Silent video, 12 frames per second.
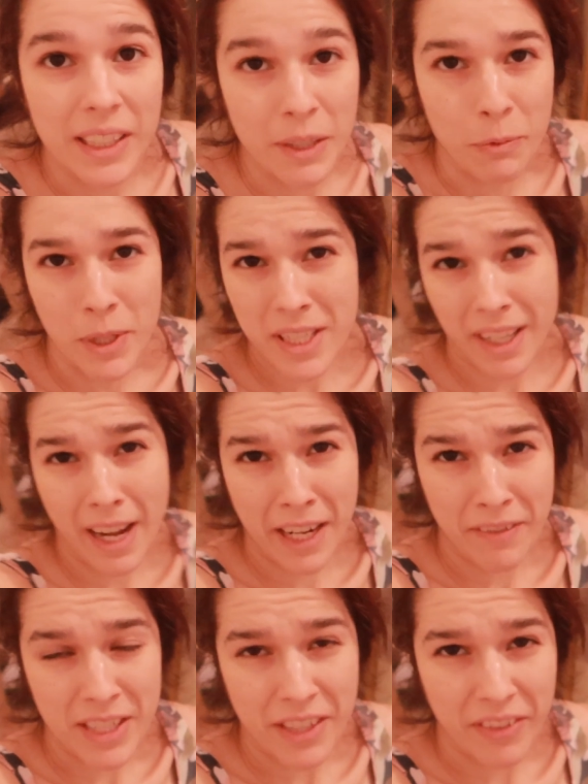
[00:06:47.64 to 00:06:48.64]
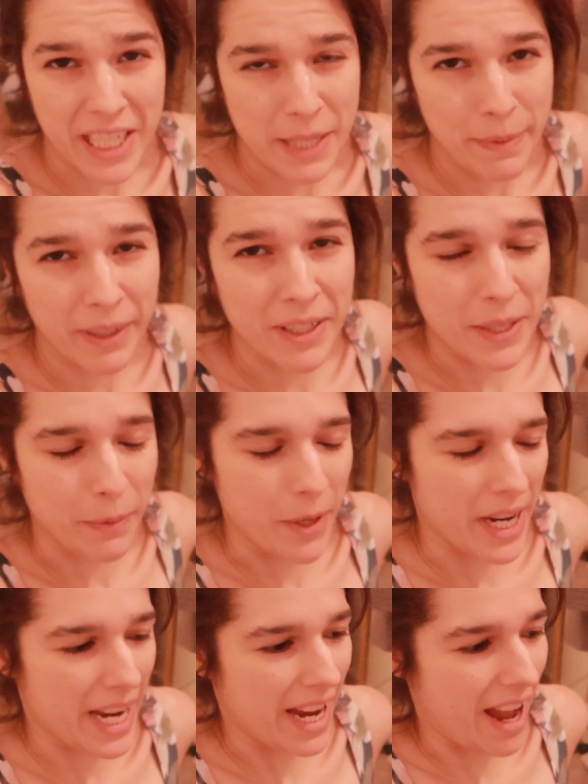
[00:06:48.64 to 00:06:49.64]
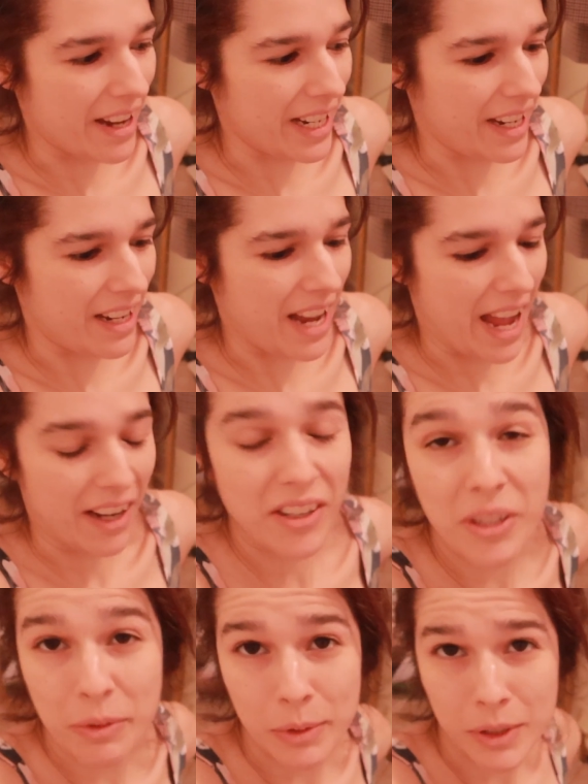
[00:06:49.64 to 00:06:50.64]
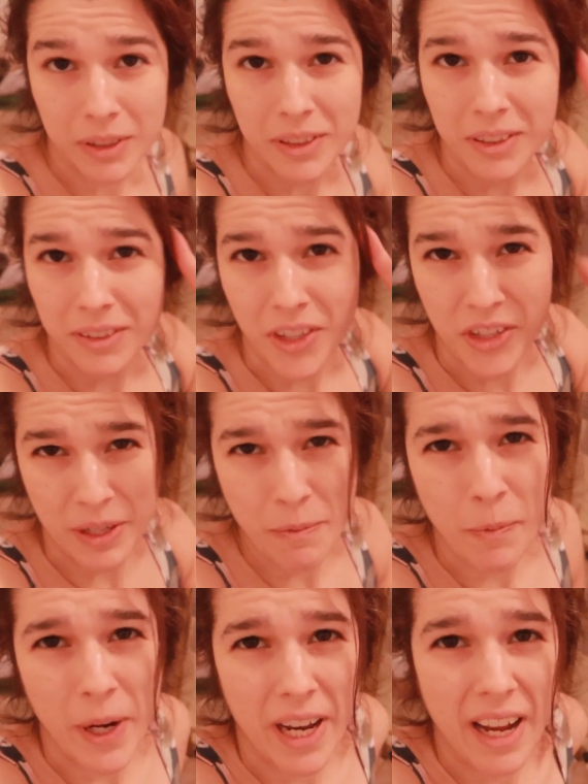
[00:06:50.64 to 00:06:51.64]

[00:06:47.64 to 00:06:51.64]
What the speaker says: it was kind of a different experience working out in actual gym wear.